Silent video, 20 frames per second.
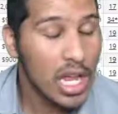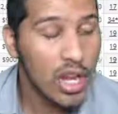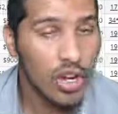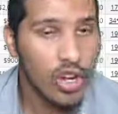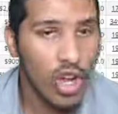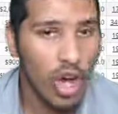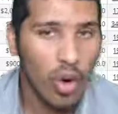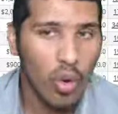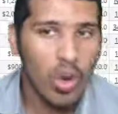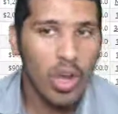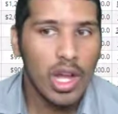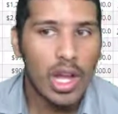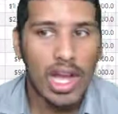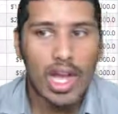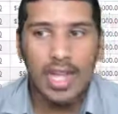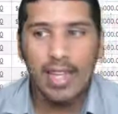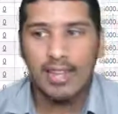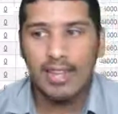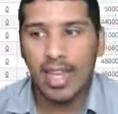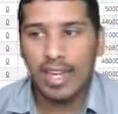No,
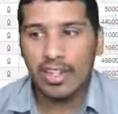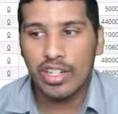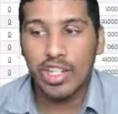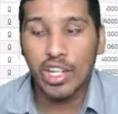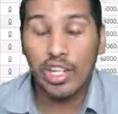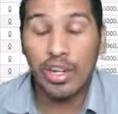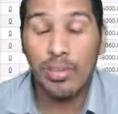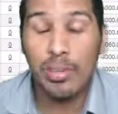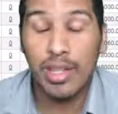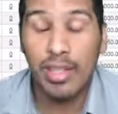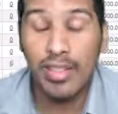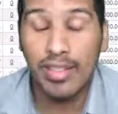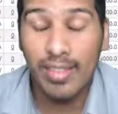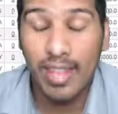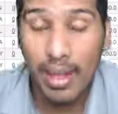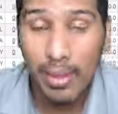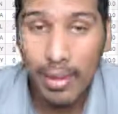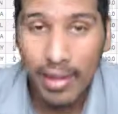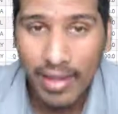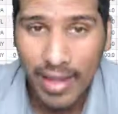it's actually going to be the
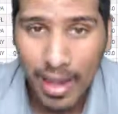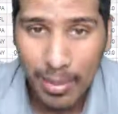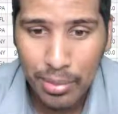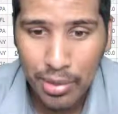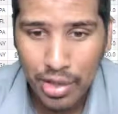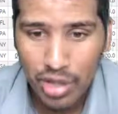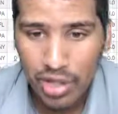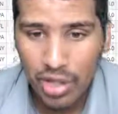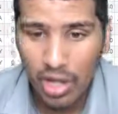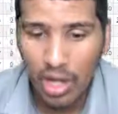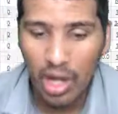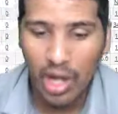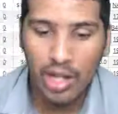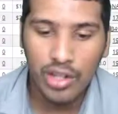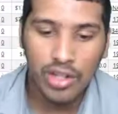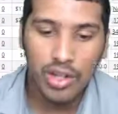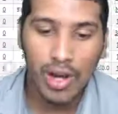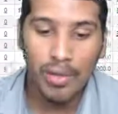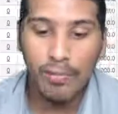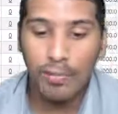same exact
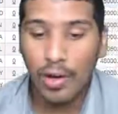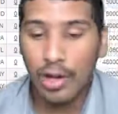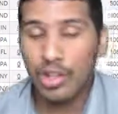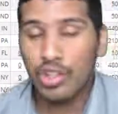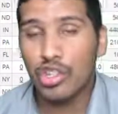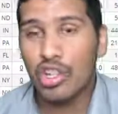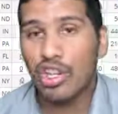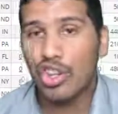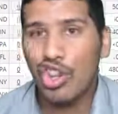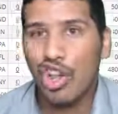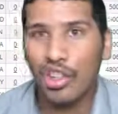job function.